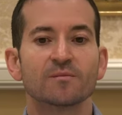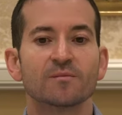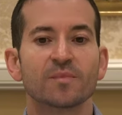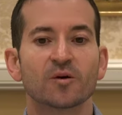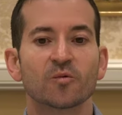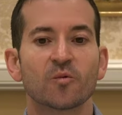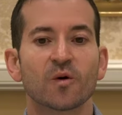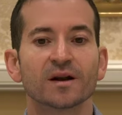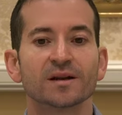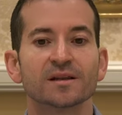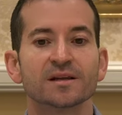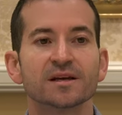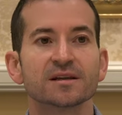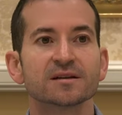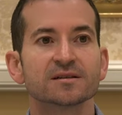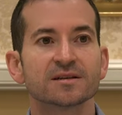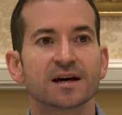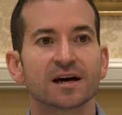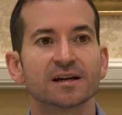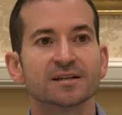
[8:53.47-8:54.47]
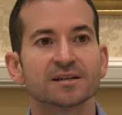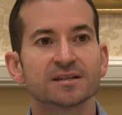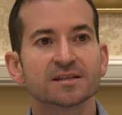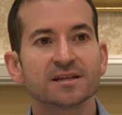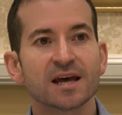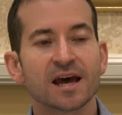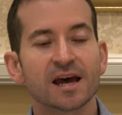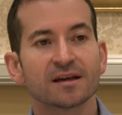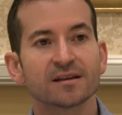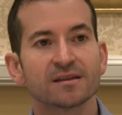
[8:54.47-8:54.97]
but one needed to
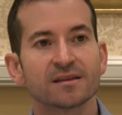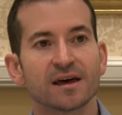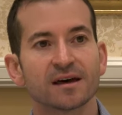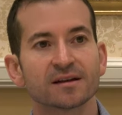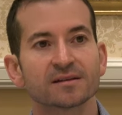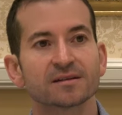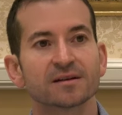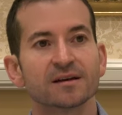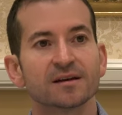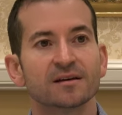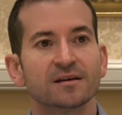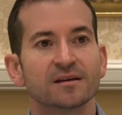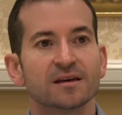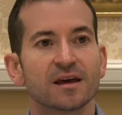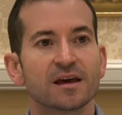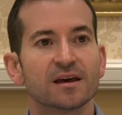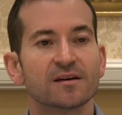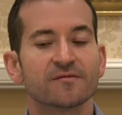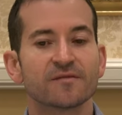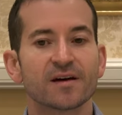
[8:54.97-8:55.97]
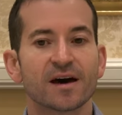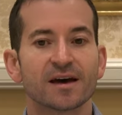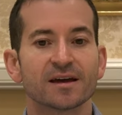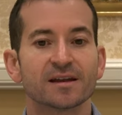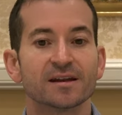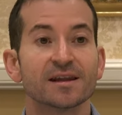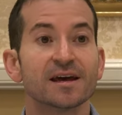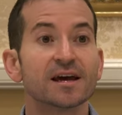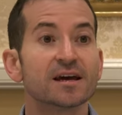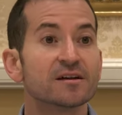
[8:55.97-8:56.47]
understand that if a
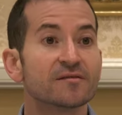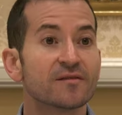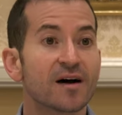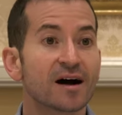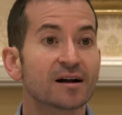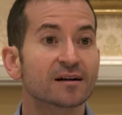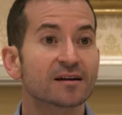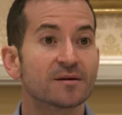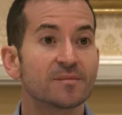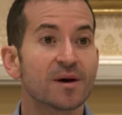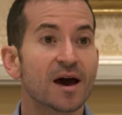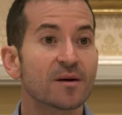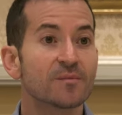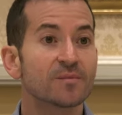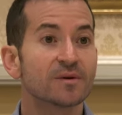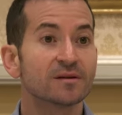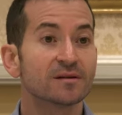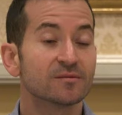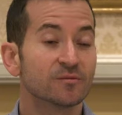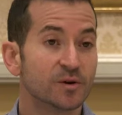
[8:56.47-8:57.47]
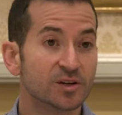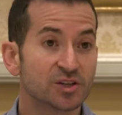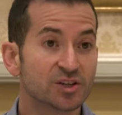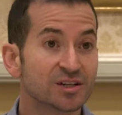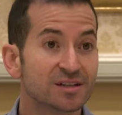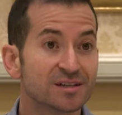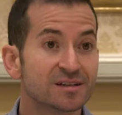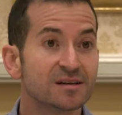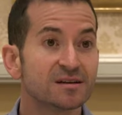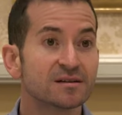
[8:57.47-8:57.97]
negative outcome happened, which
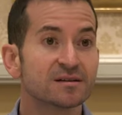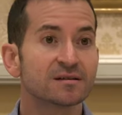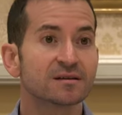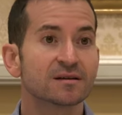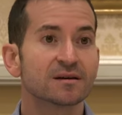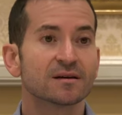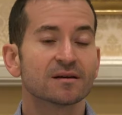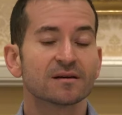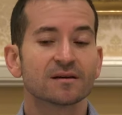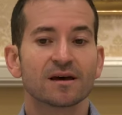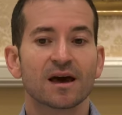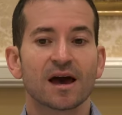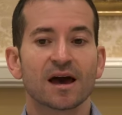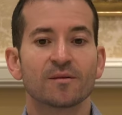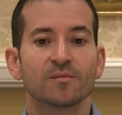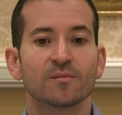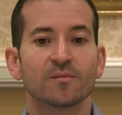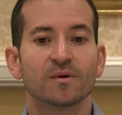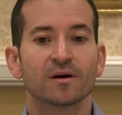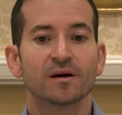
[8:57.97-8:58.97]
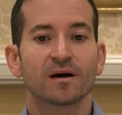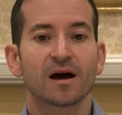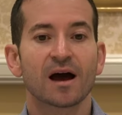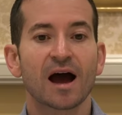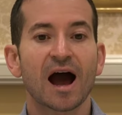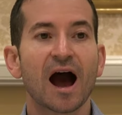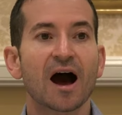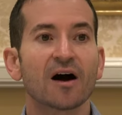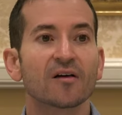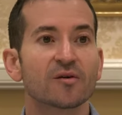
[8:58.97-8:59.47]
it did,
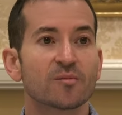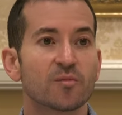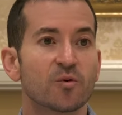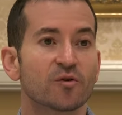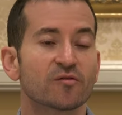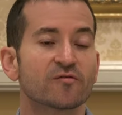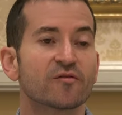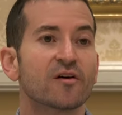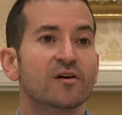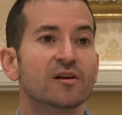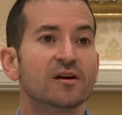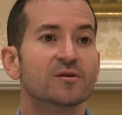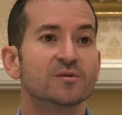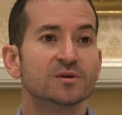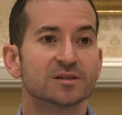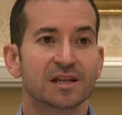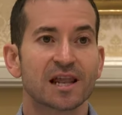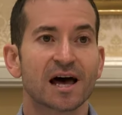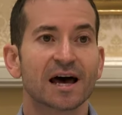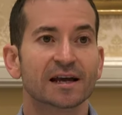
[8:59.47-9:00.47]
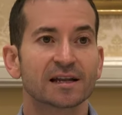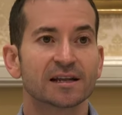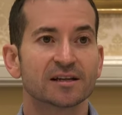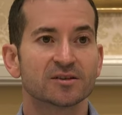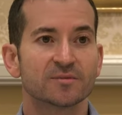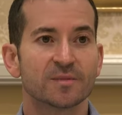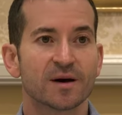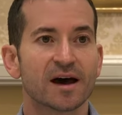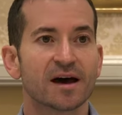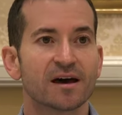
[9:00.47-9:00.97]
how the portfolio was likely
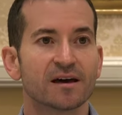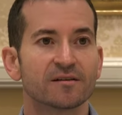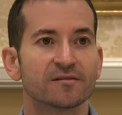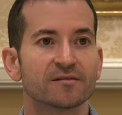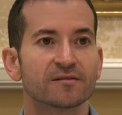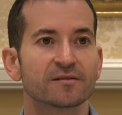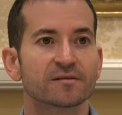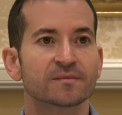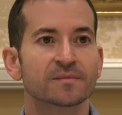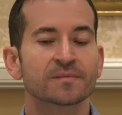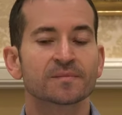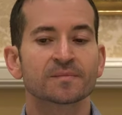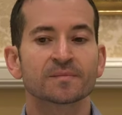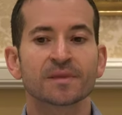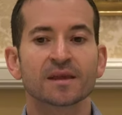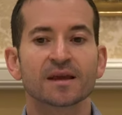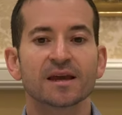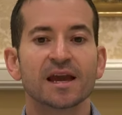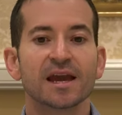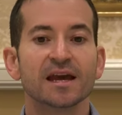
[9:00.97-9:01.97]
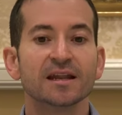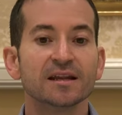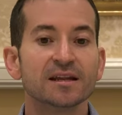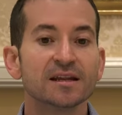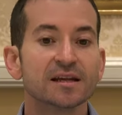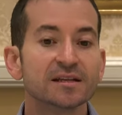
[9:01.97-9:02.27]
to behave. In an